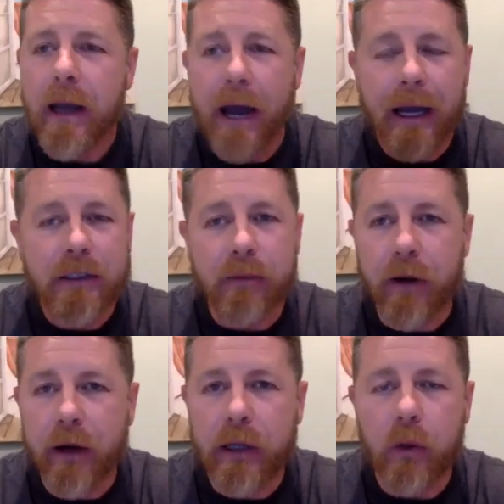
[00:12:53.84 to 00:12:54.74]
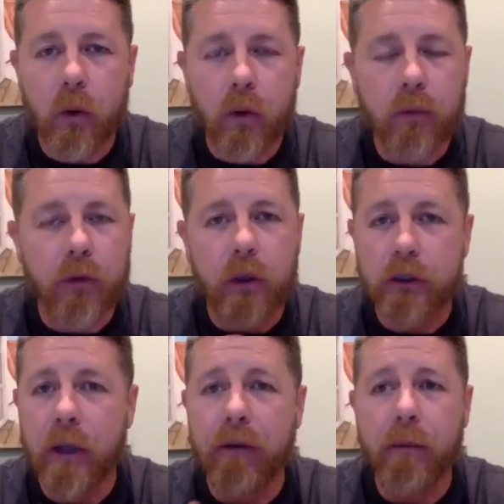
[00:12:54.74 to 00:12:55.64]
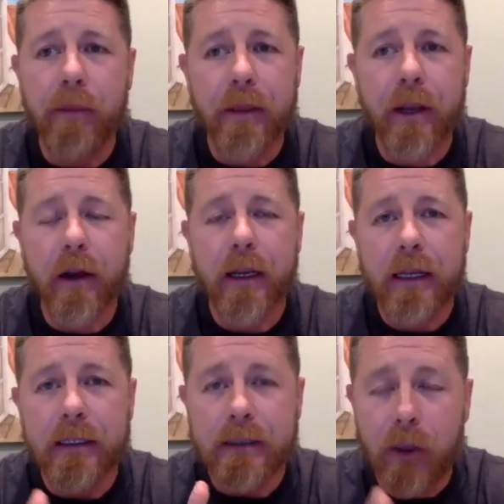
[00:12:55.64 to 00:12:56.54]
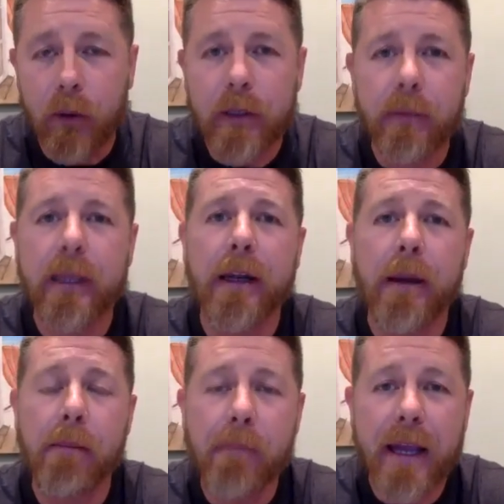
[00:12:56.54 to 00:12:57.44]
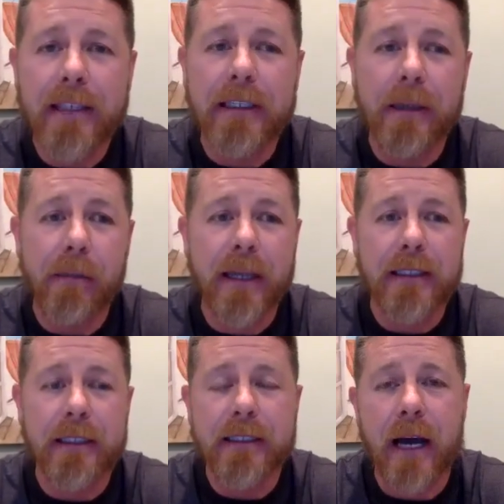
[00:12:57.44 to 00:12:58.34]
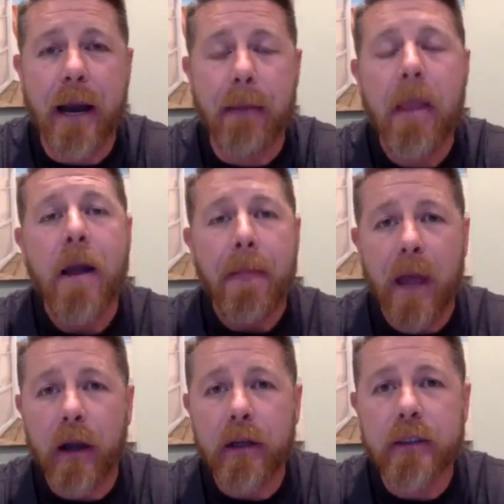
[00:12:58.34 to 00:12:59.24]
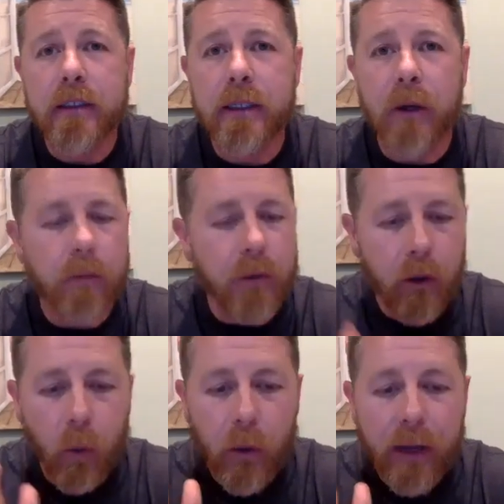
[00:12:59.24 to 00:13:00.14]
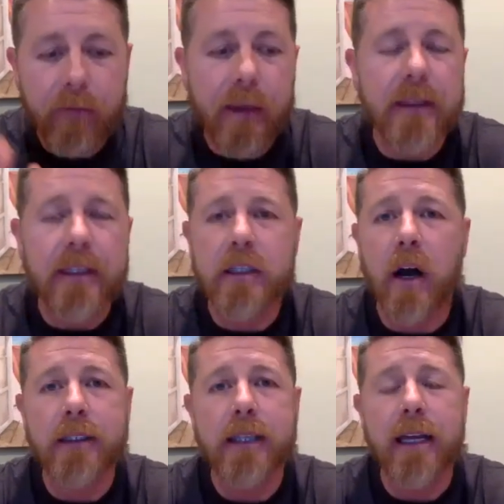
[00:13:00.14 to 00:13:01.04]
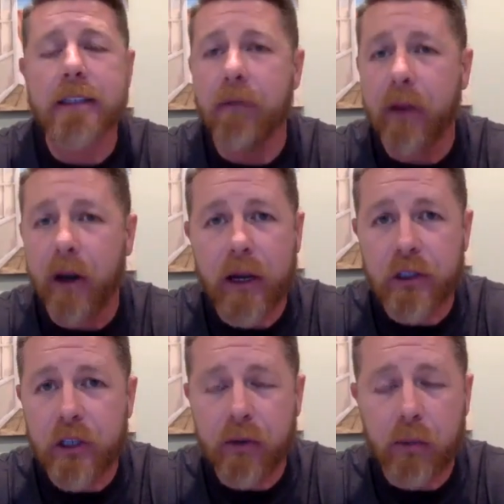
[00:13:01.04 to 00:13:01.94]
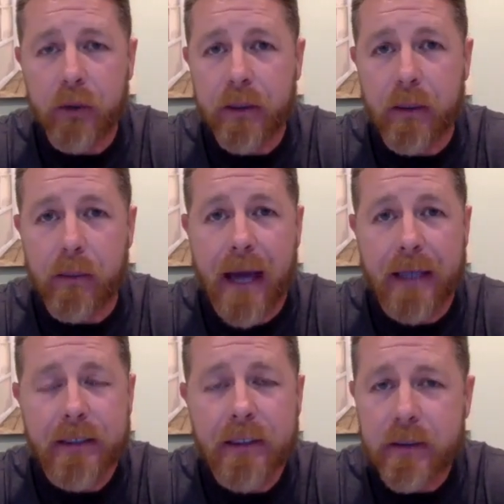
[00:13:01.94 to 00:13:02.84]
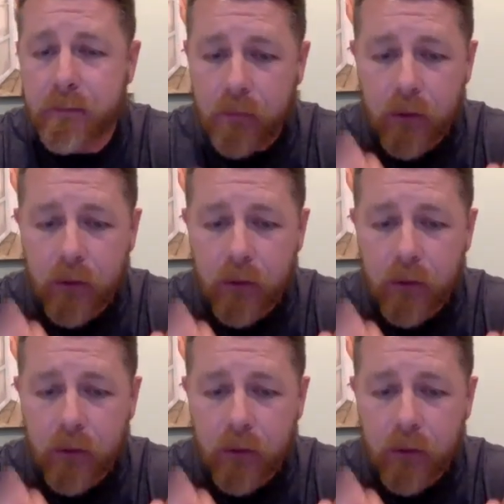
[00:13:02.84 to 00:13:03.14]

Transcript: It's very cool. For those of you who haven't been there, it's going to be an amazing, amazing time. Now, here's the deal. We have made this contest very achievable to the masses.